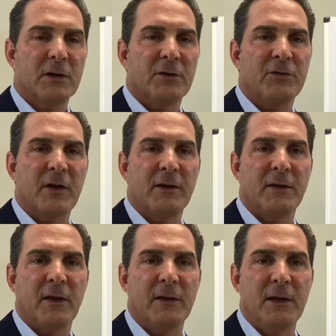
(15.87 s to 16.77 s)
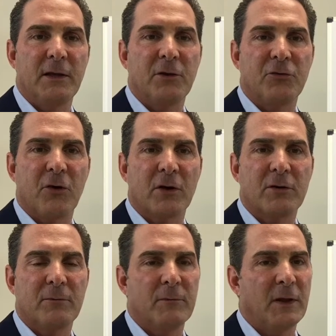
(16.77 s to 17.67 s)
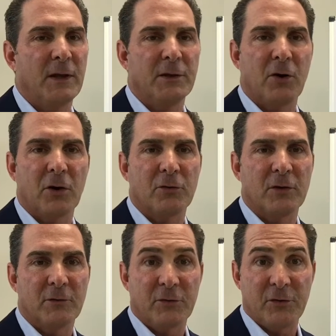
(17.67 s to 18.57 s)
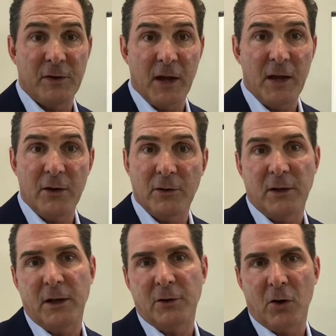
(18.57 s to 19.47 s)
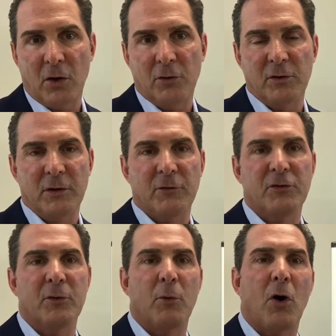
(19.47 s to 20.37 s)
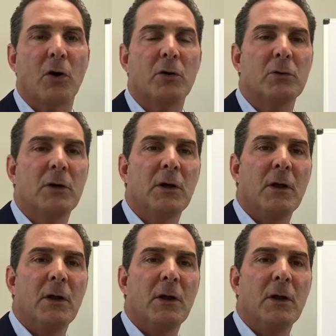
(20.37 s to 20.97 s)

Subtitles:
Let's say that they need the cargo delivered today, or they need the cargo delivered tomorrow.